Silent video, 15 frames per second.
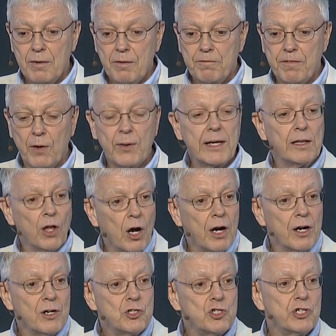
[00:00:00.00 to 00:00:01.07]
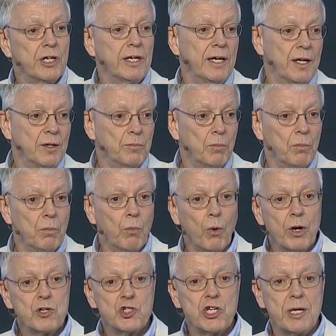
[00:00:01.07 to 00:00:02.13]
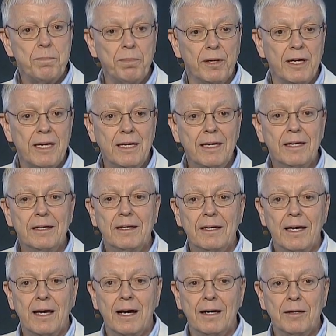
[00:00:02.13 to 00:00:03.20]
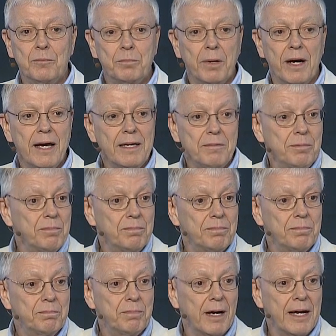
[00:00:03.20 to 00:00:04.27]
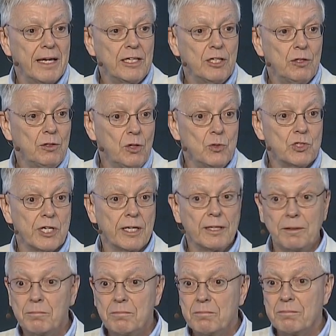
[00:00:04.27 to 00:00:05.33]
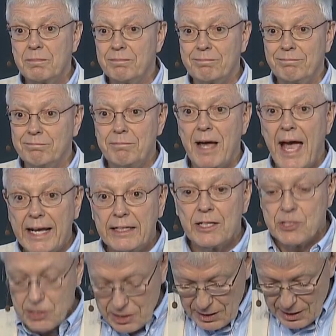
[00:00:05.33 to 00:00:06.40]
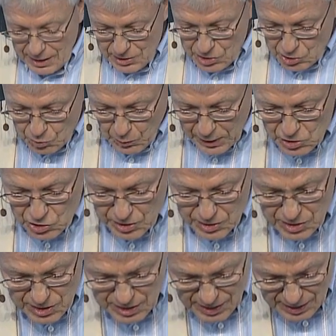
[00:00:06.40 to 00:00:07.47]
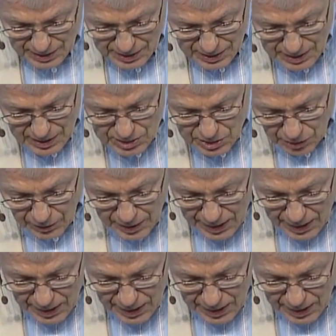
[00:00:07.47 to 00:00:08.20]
very large and more cheaply by using magnets and switches. So